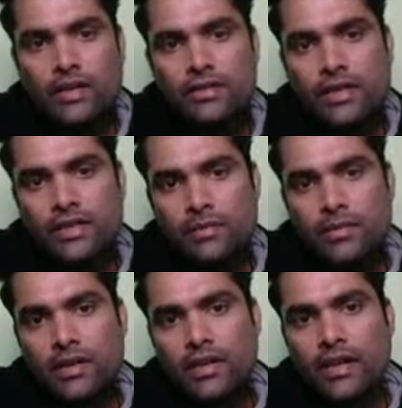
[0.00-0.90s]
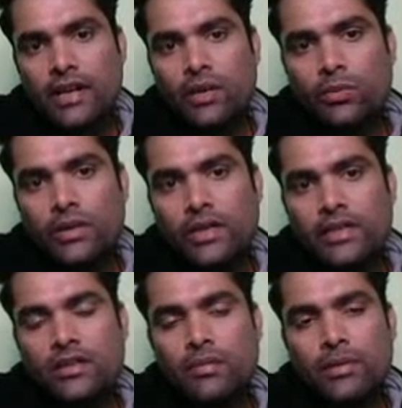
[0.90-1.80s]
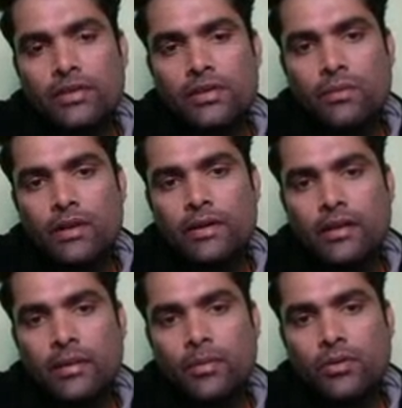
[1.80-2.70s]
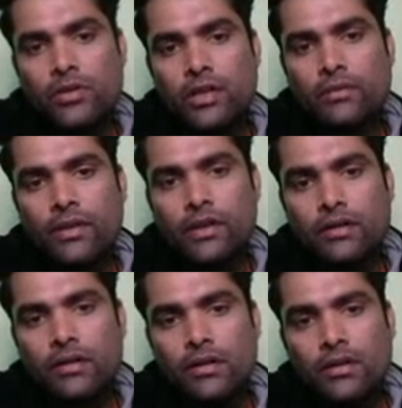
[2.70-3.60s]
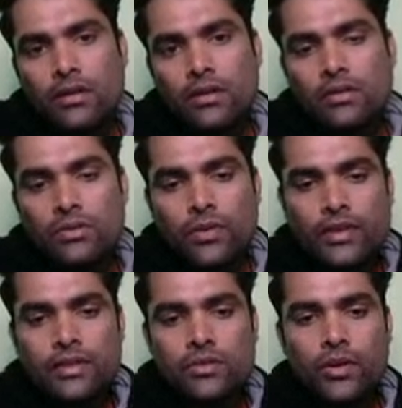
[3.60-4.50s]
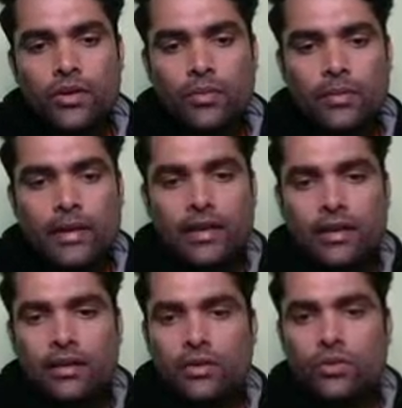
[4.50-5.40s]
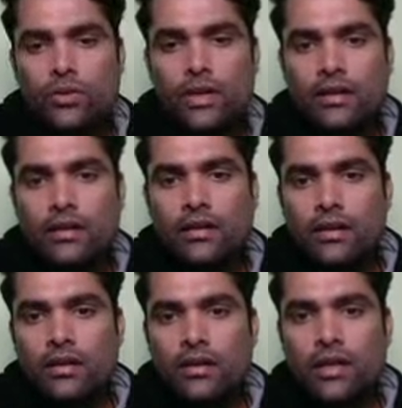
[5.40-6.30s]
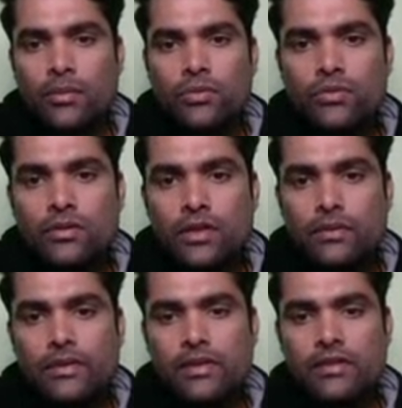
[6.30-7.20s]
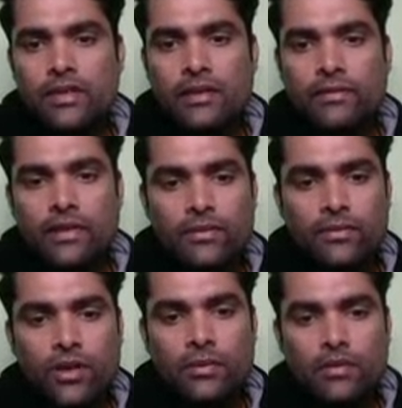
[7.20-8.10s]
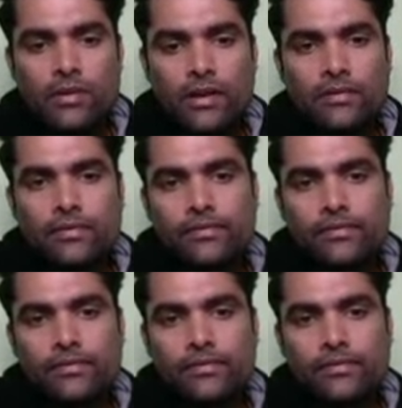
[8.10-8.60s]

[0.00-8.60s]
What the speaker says: is nothing but negative work, that is compressor work, divided by positive work. So it is going to be, my dear, you know that WC 3168 5455.